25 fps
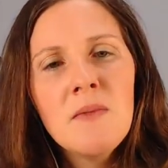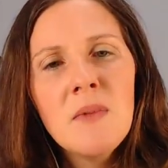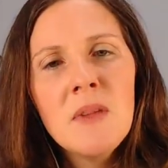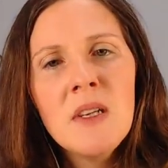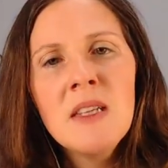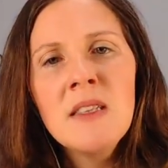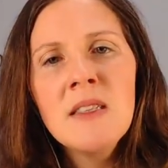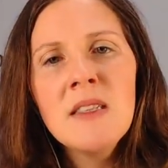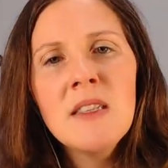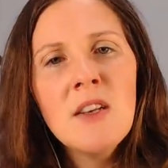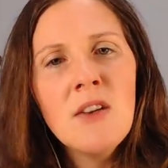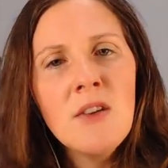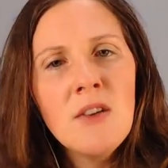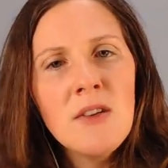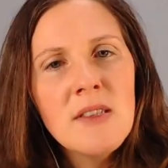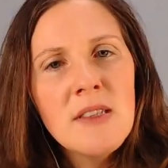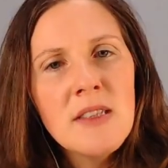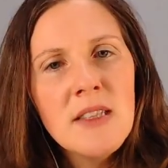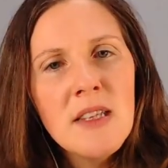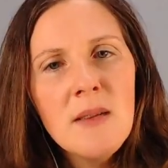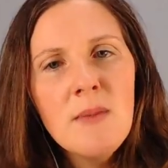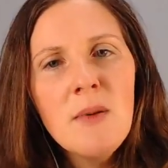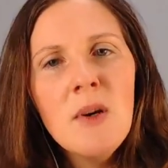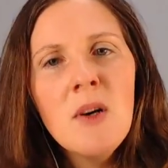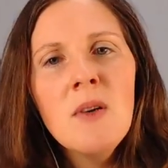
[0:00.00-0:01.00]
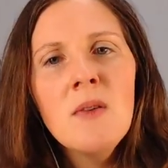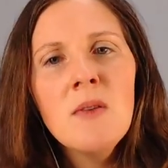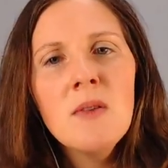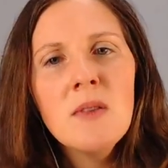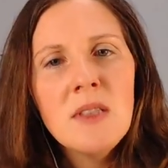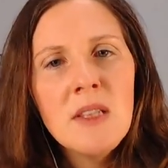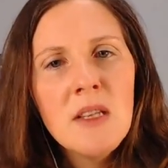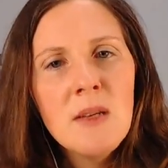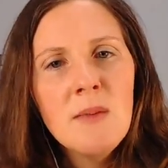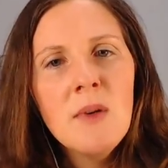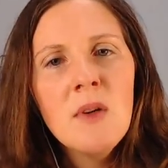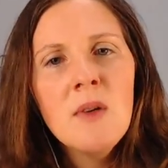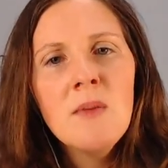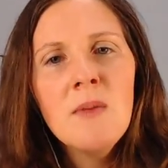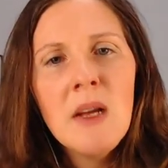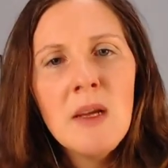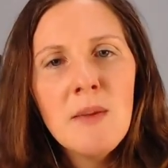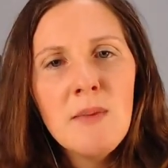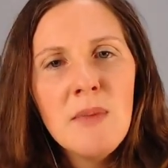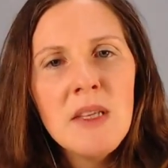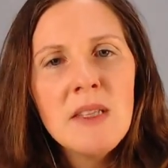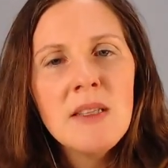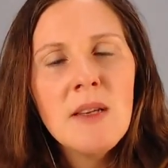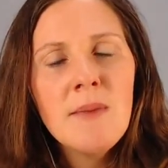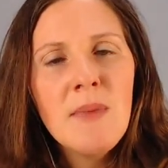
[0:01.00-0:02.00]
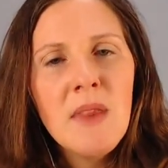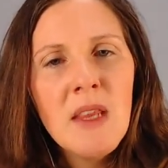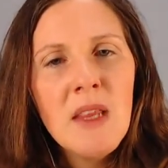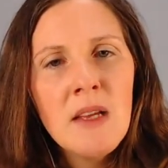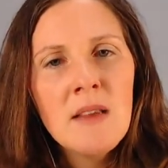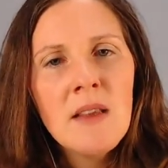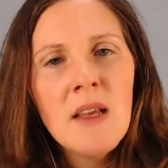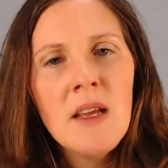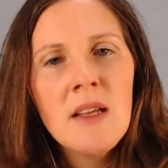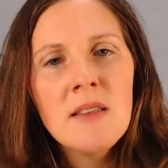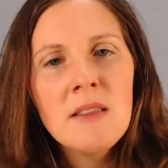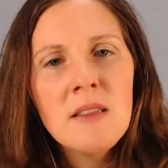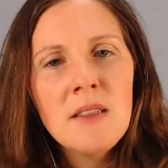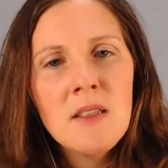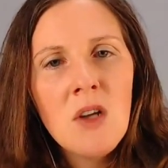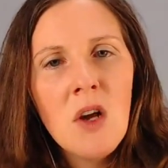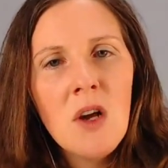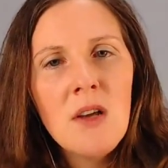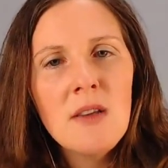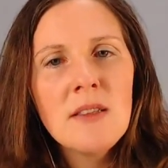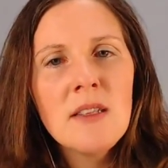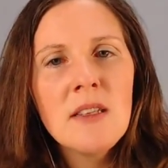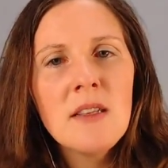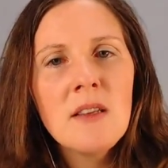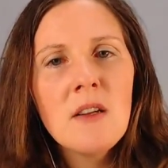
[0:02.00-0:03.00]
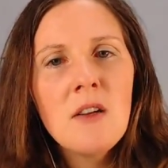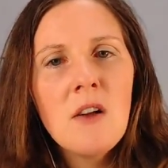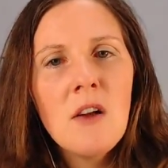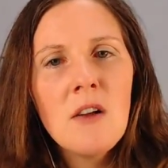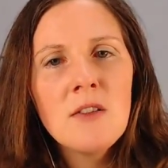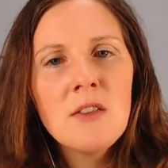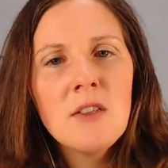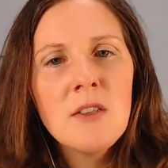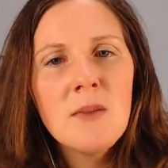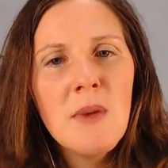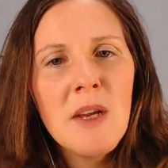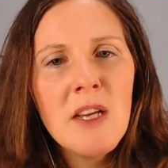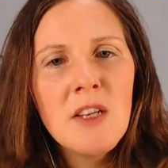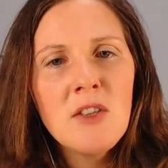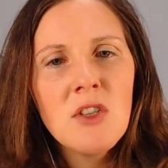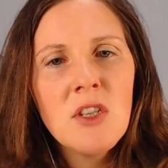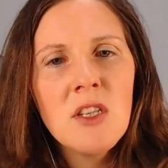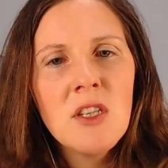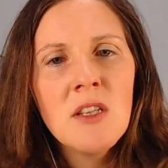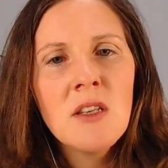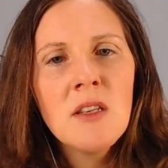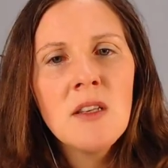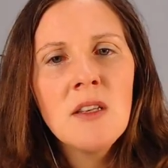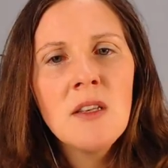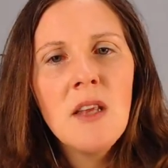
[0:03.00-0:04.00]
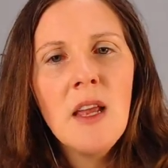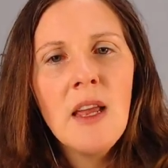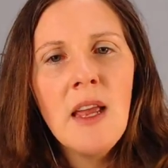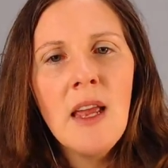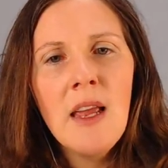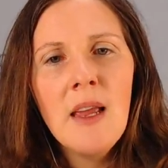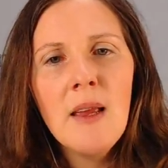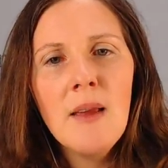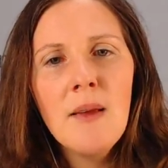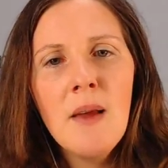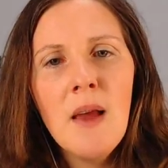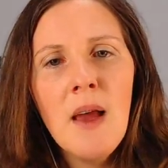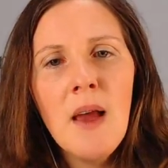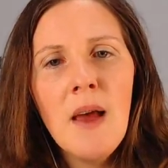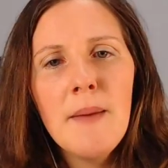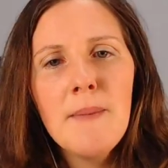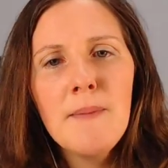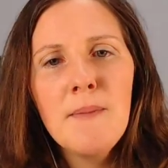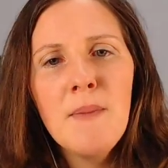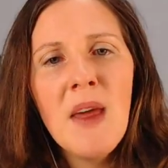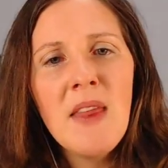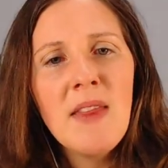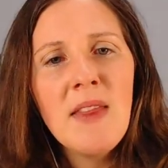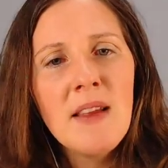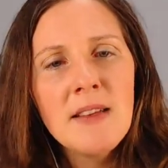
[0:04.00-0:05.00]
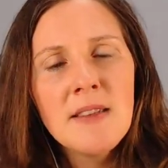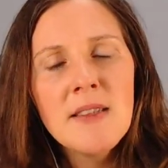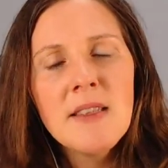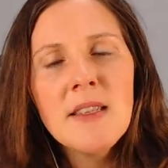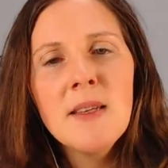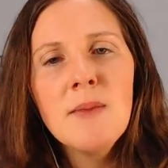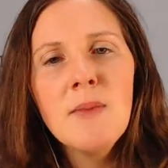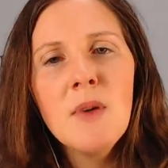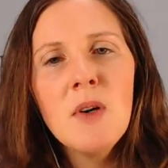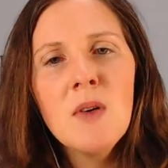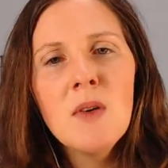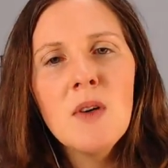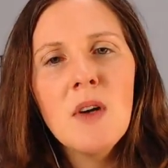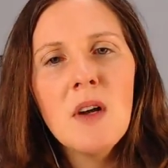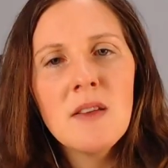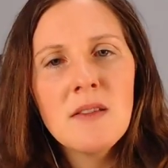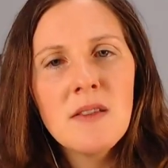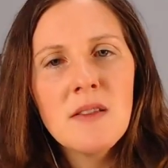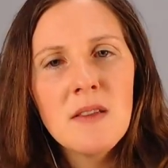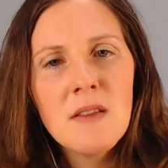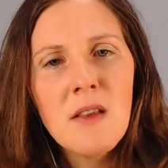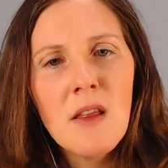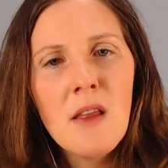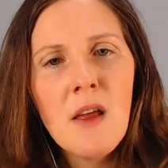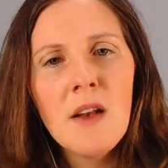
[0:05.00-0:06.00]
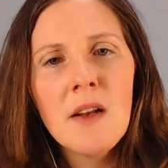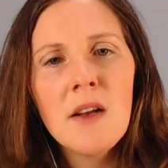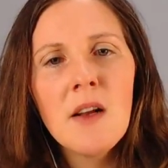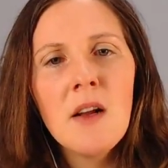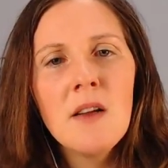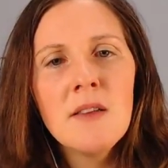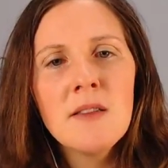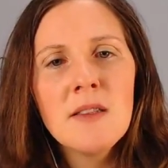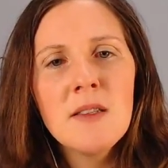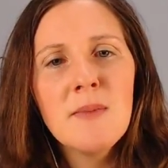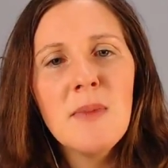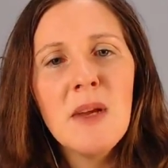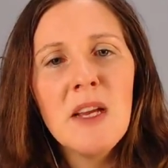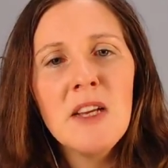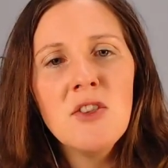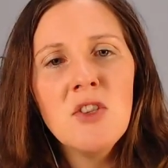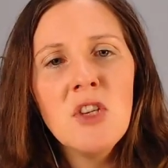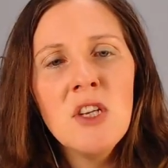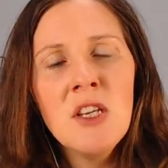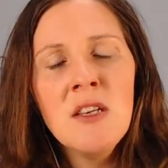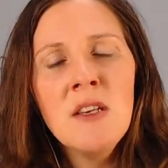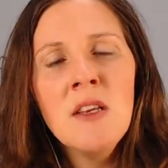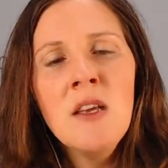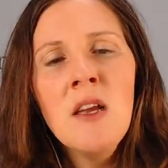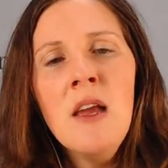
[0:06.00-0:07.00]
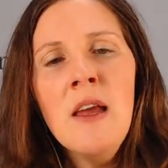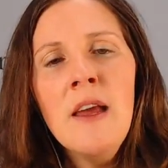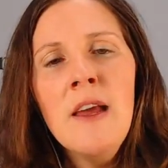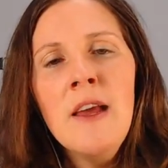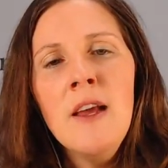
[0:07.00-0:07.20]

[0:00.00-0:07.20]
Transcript: Consider SIBO. SIBO might be something that's causing the constipation. Methane SIBO causes a lot of constipation.